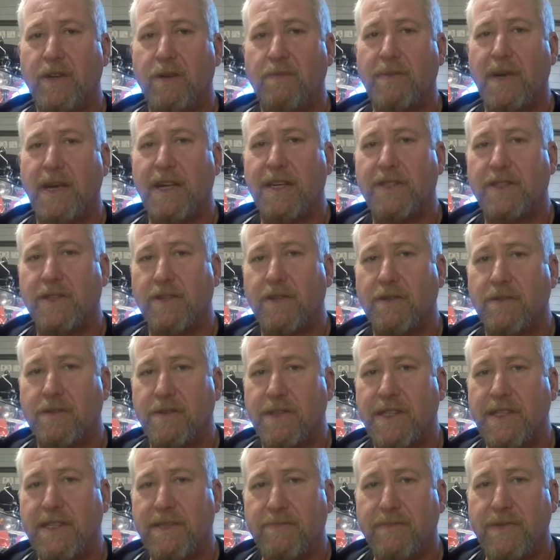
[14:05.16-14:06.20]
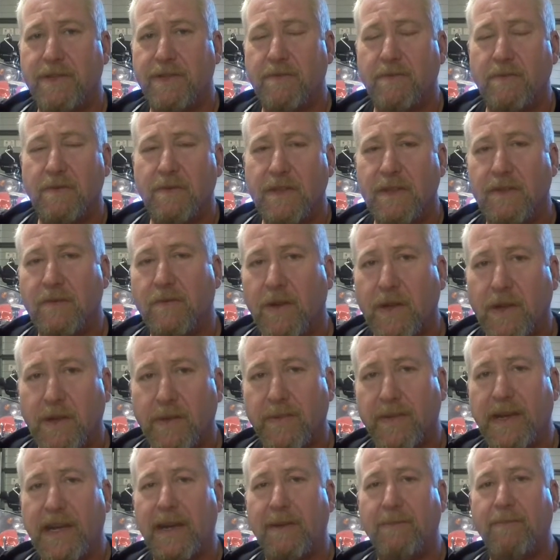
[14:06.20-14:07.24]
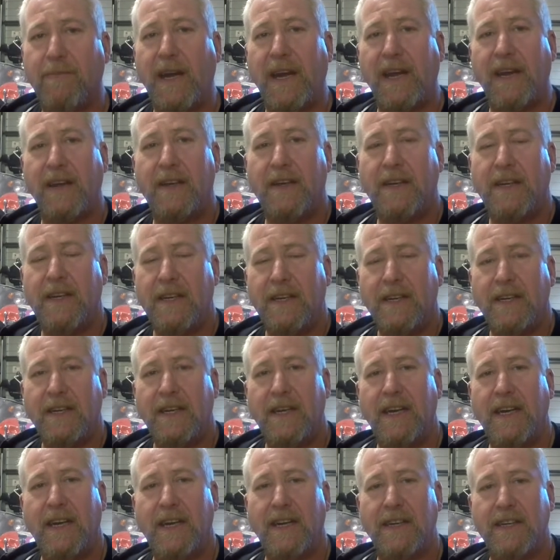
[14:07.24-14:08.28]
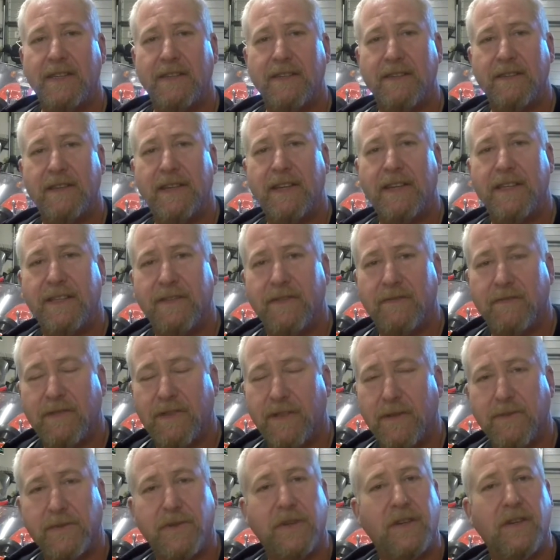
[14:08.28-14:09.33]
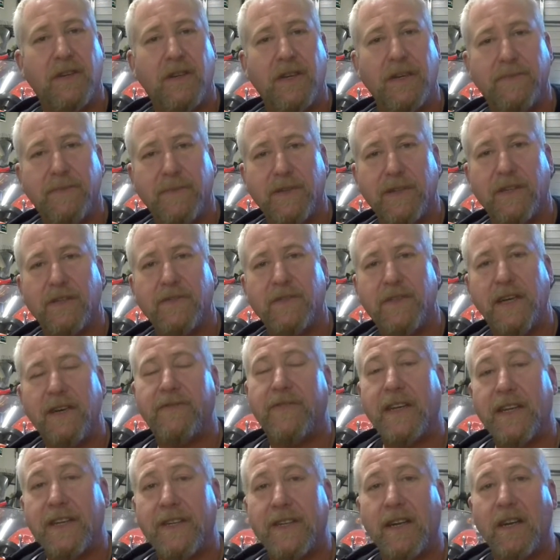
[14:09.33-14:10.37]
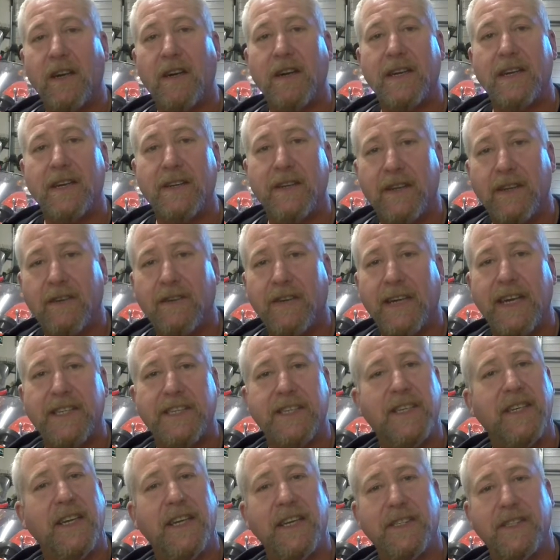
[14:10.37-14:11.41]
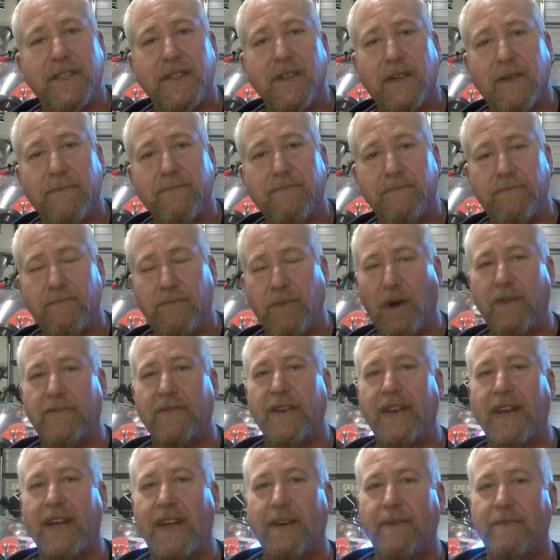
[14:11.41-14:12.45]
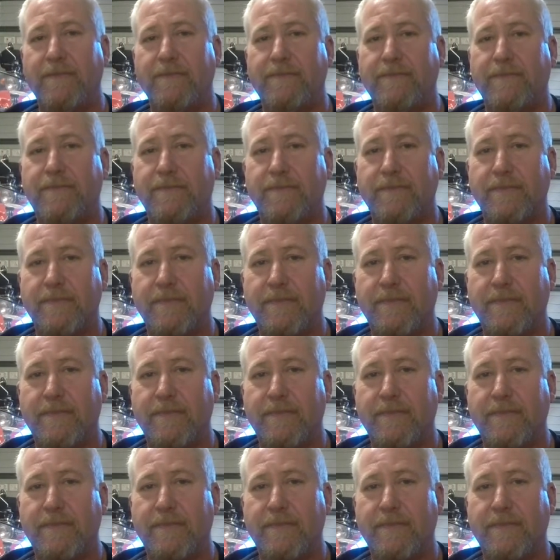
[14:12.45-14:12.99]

got motorcycles here, but you're welcome to come back and subscribe, and don't forget to like, and I'll catch you next time. Bye for now.